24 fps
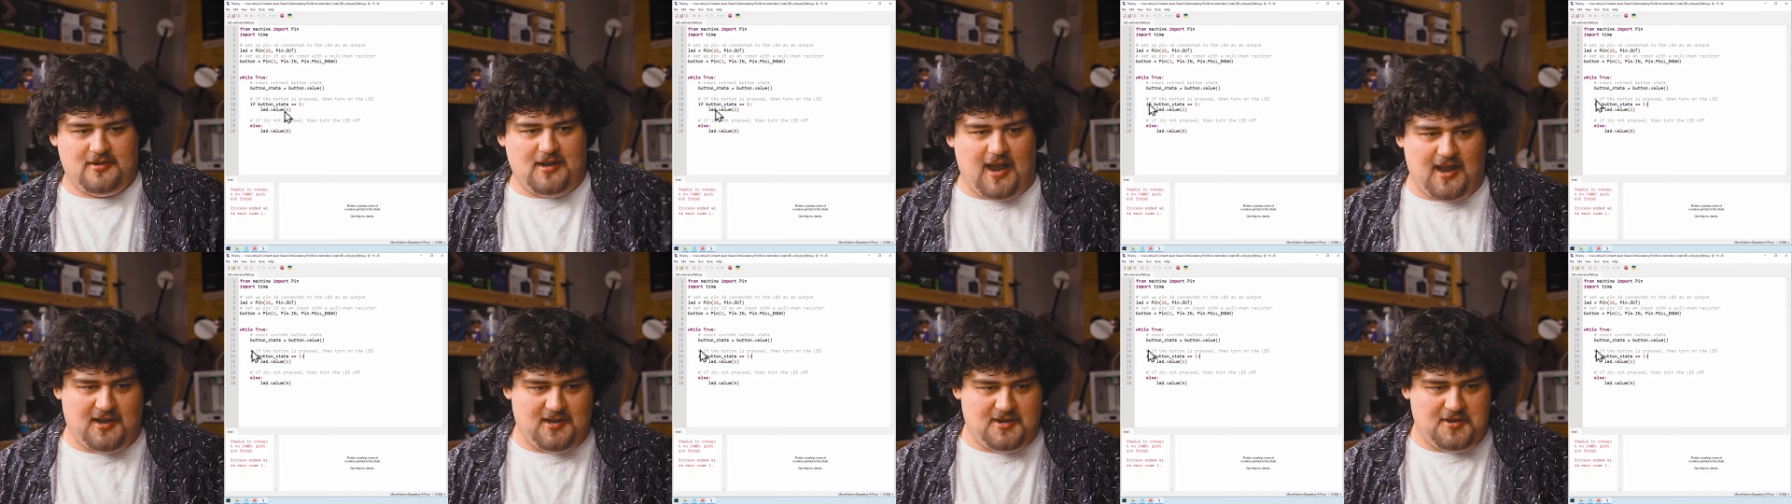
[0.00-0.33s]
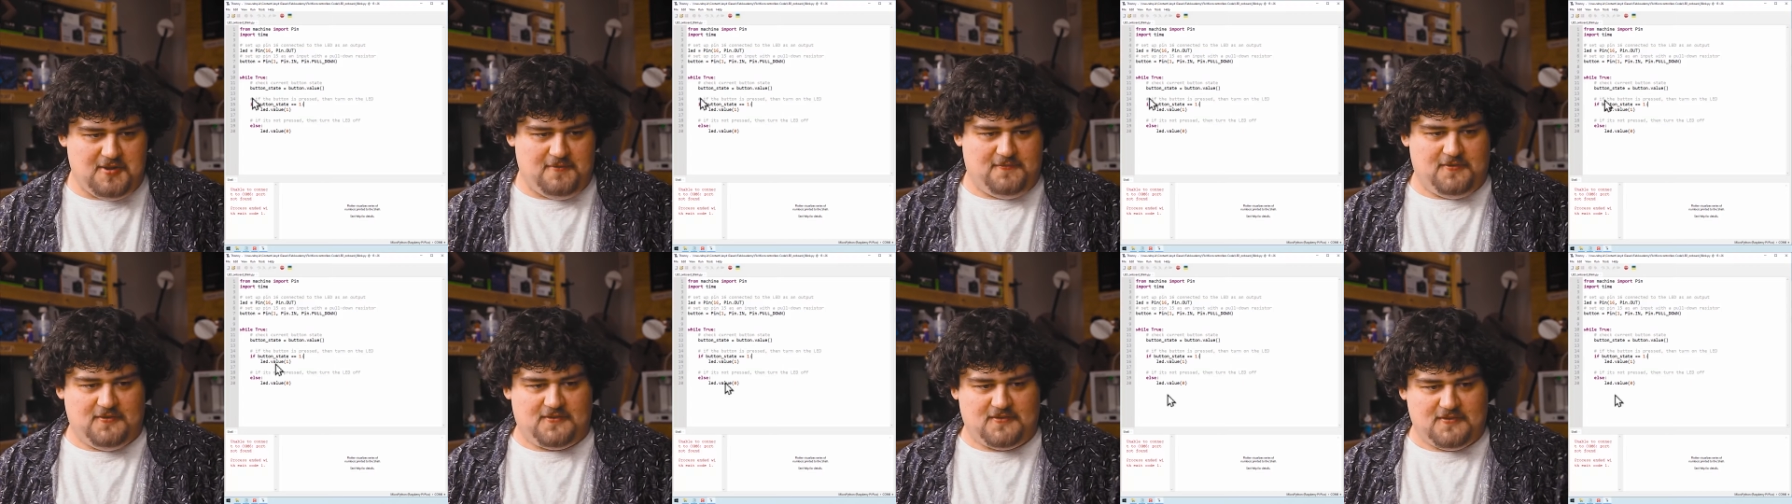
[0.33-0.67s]
And
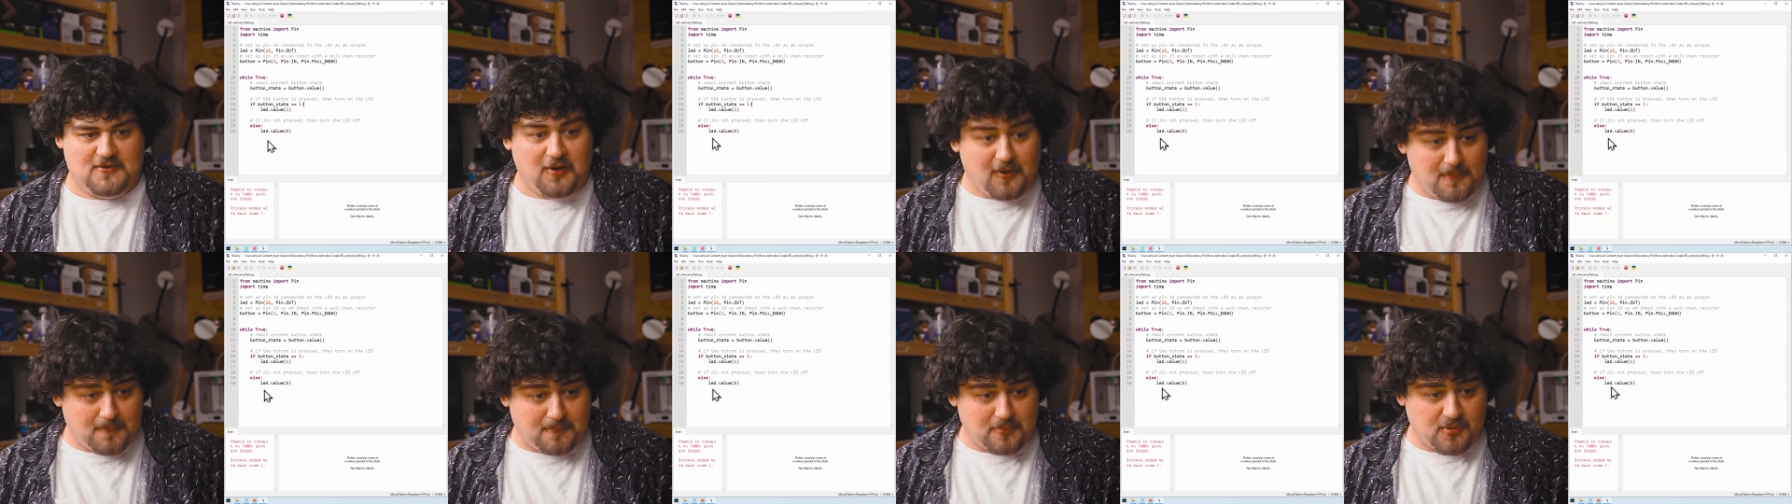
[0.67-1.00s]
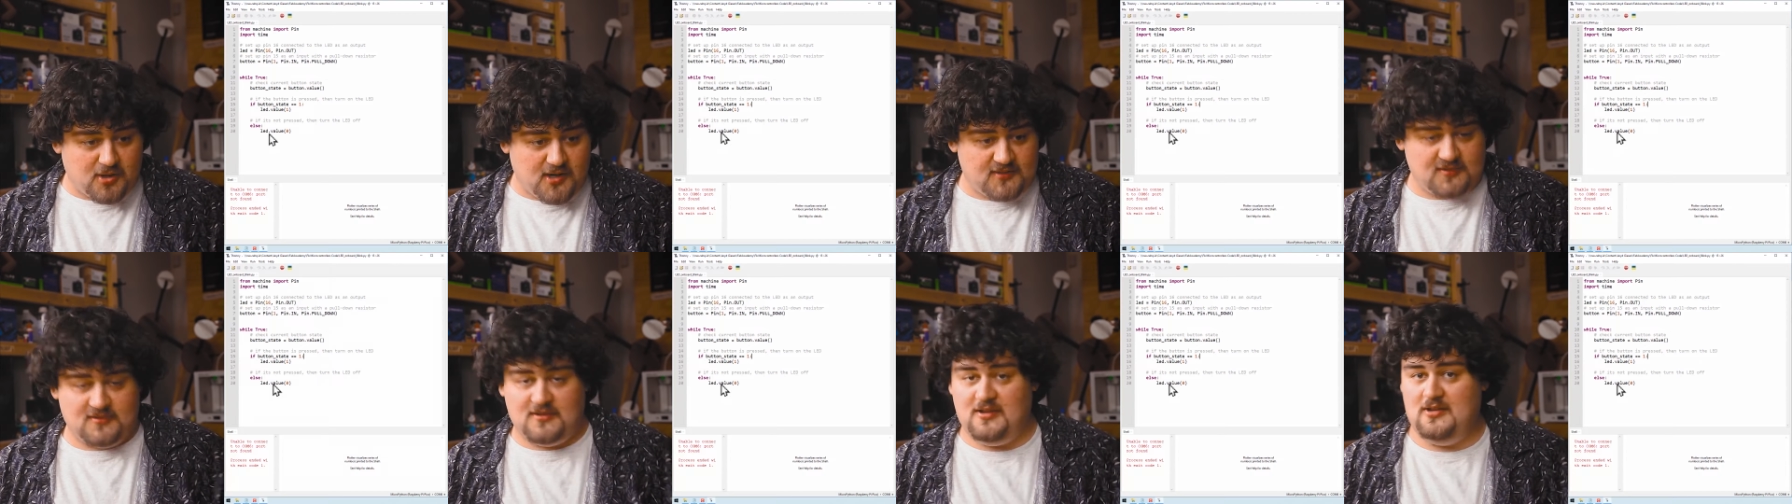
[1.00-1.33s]
if it's not
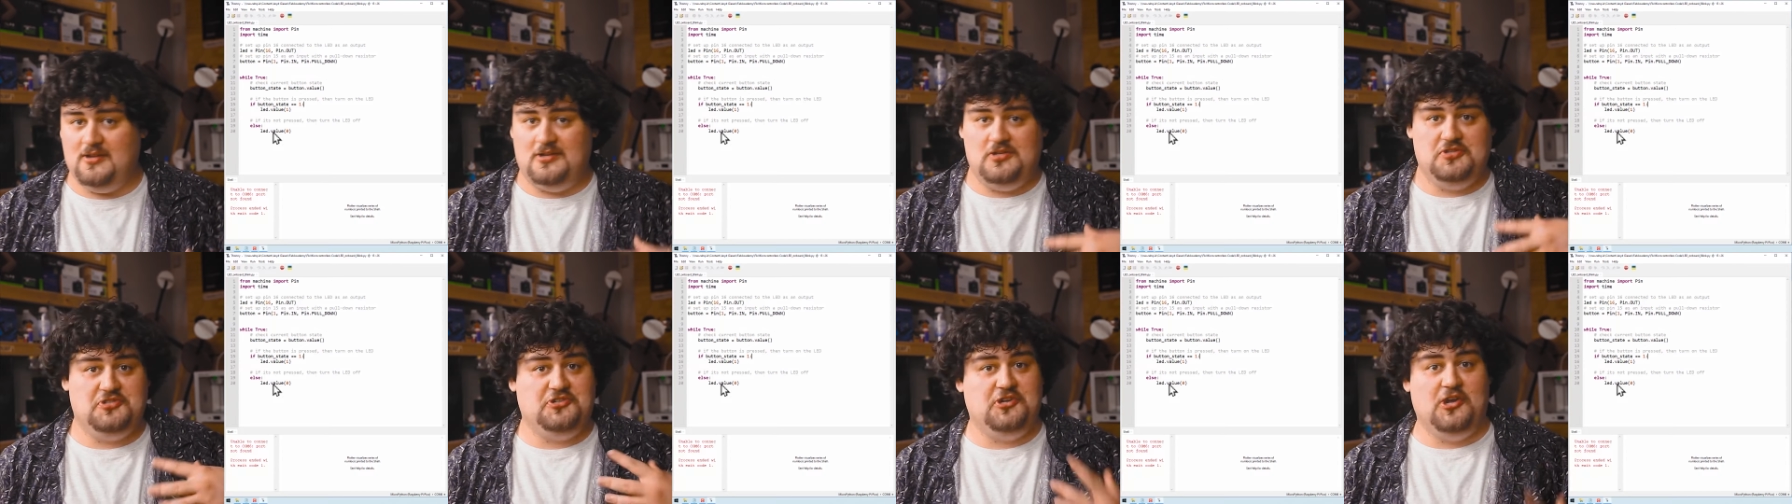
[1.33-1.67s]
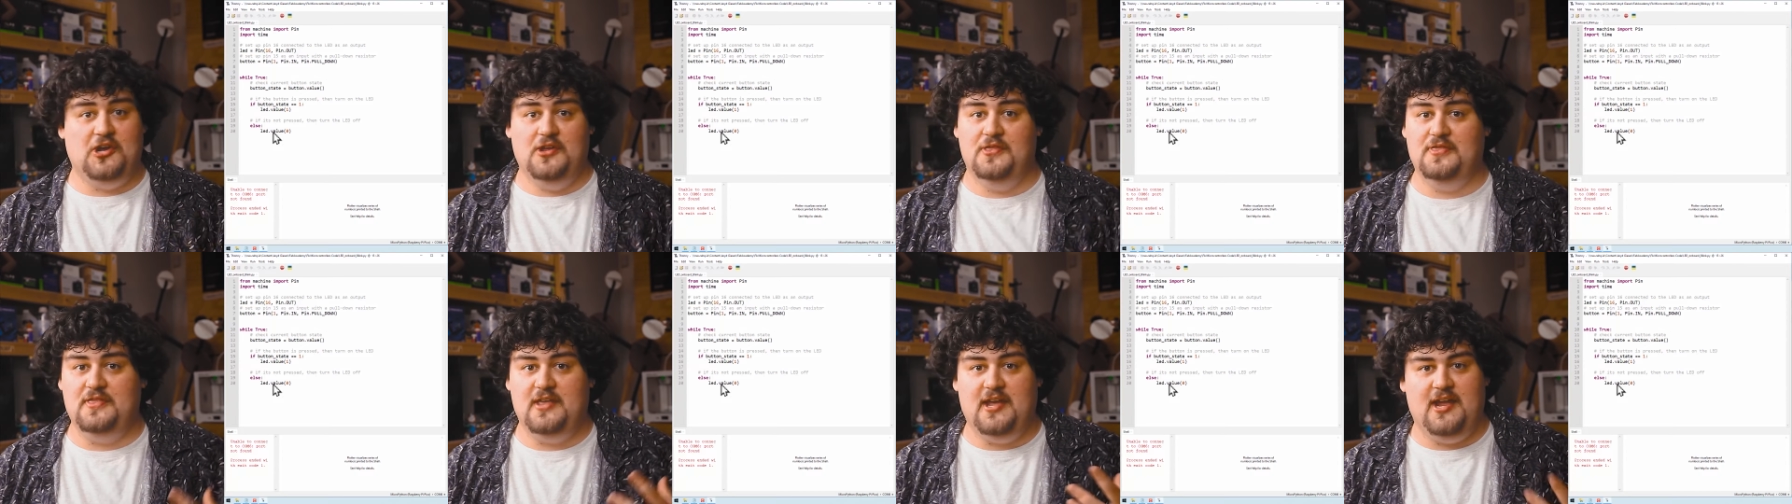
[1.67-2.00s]
pressed,
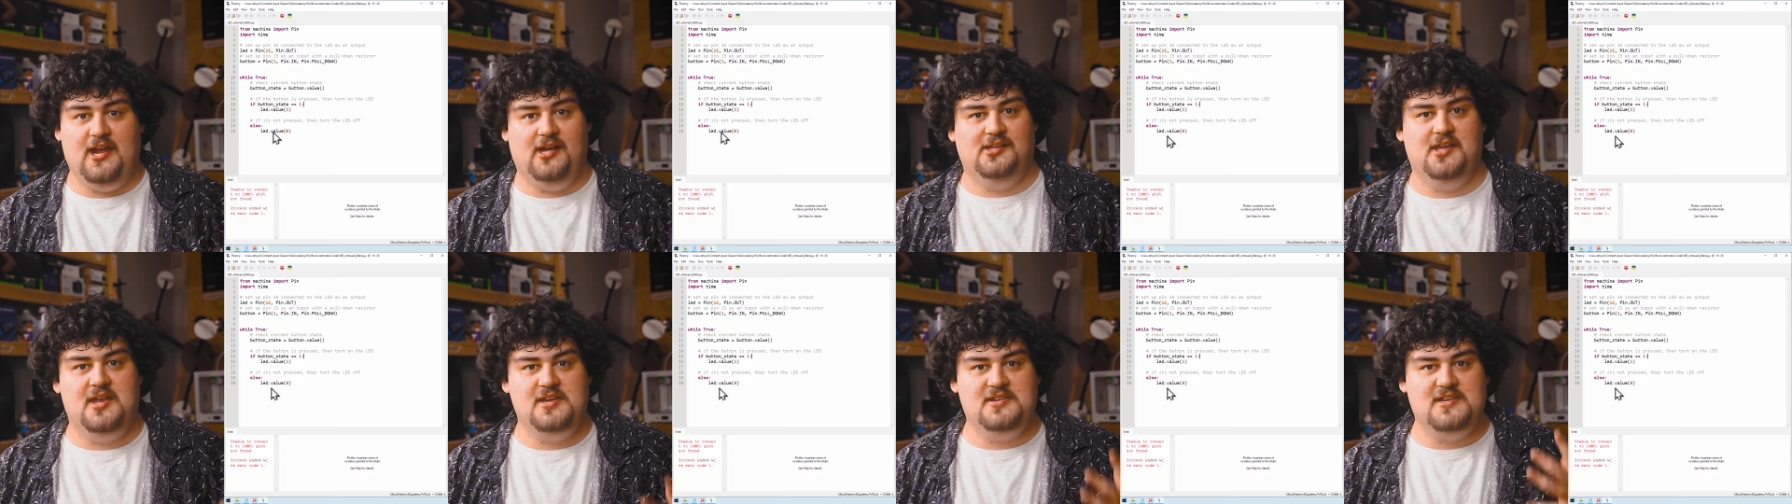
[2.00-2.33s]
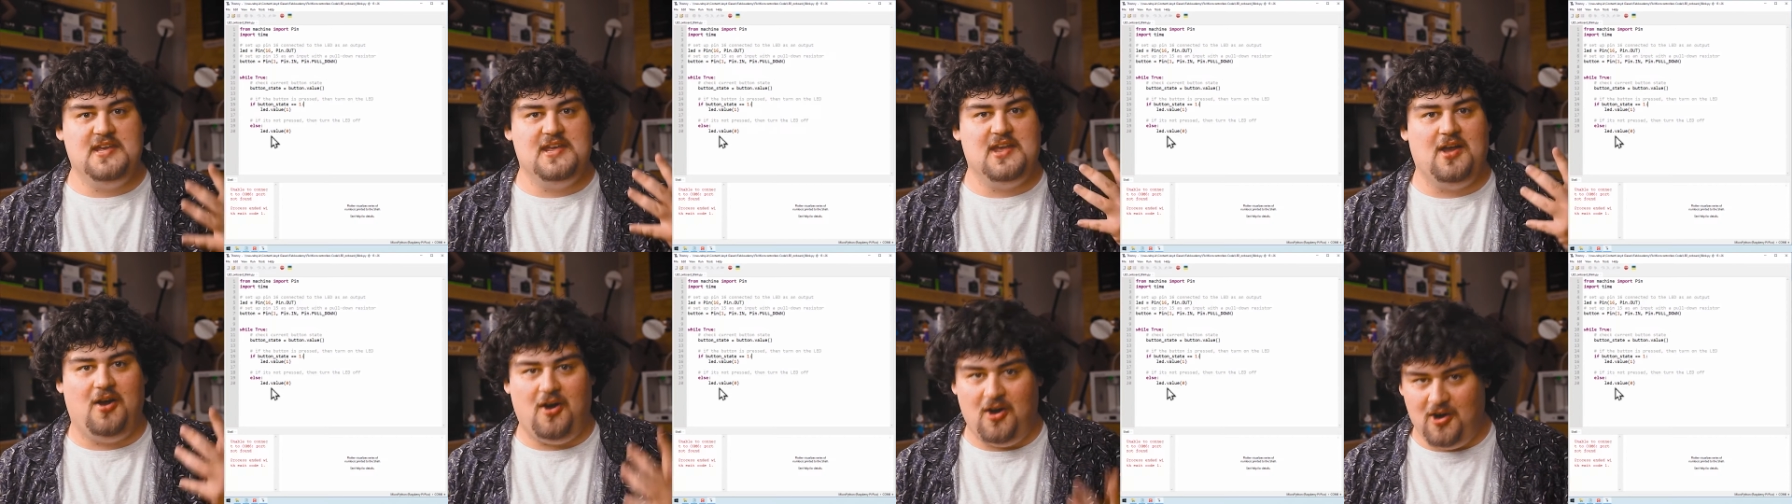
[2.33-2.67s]
turn the
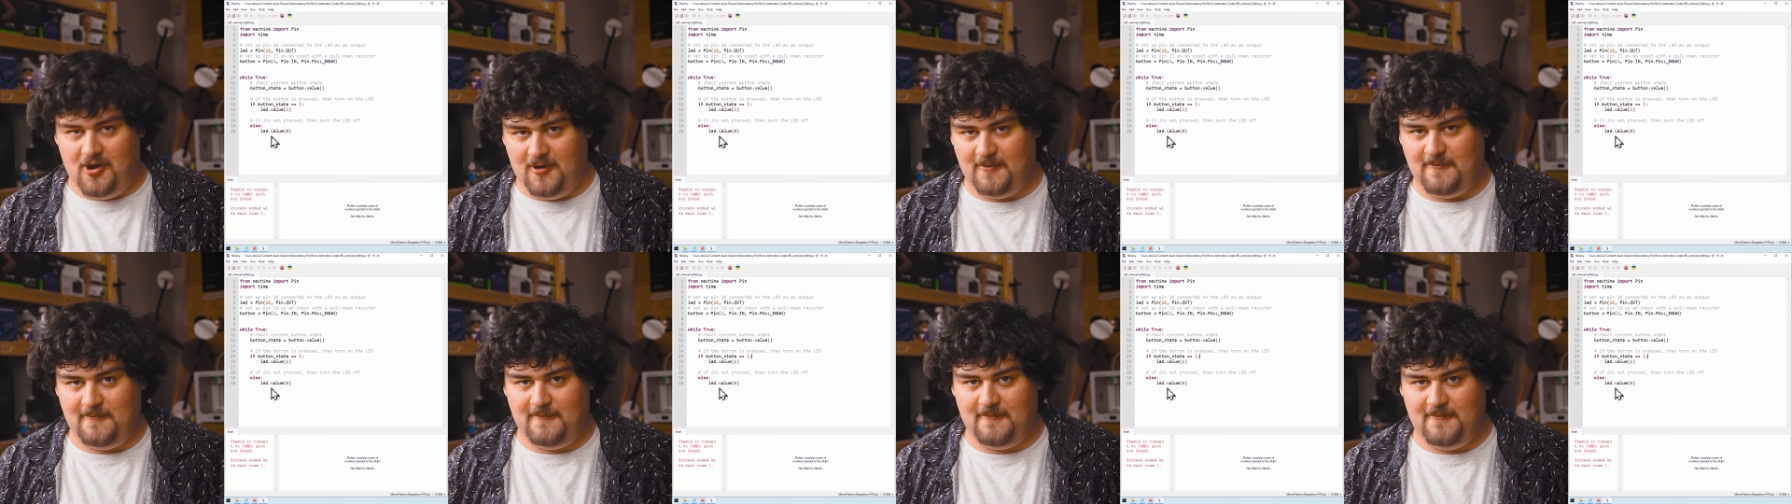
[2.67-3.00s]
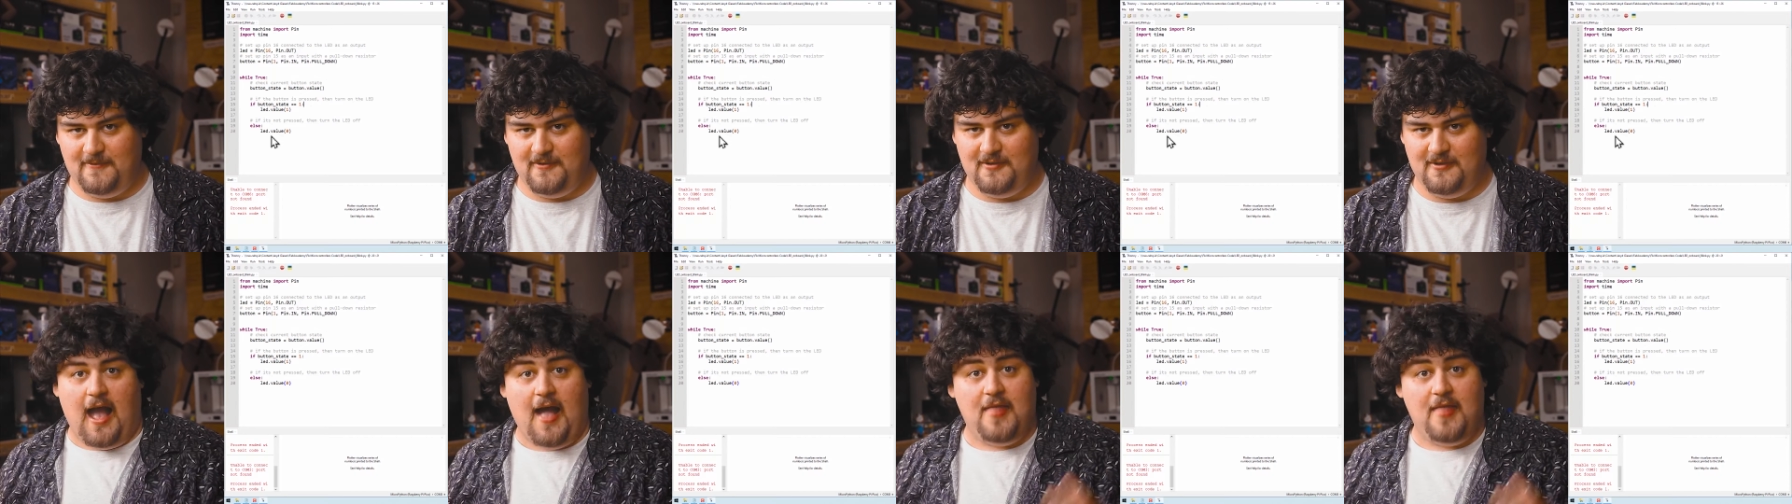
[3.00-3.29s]
LED off.